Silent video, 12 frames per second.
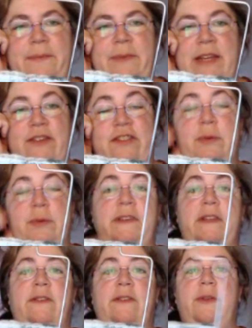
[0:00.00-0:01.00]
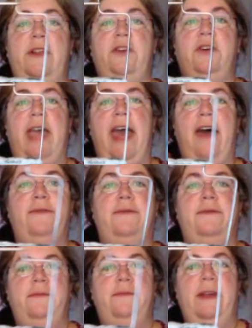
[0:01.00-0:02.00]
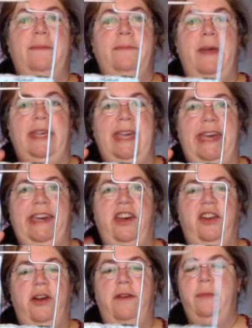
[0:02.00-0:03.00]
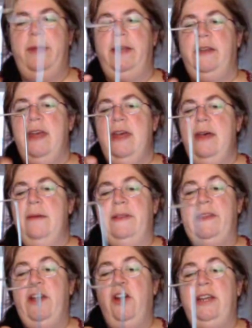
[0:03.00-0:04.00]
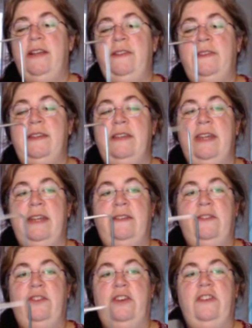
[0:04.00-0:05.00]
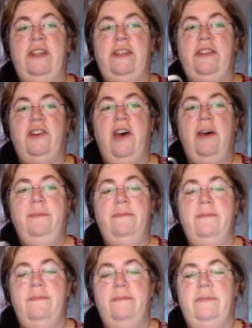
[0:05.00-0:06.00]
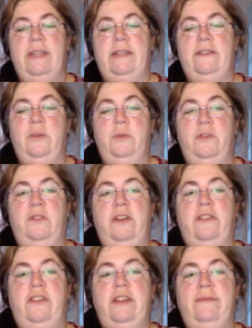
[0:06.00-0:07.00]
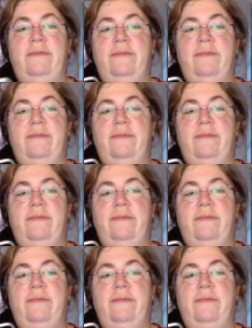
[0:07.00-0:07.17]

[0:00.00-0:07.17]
because she was concerned that her calf might get cut off a bit, but they are nice and stretchy at the top, like super stretchy.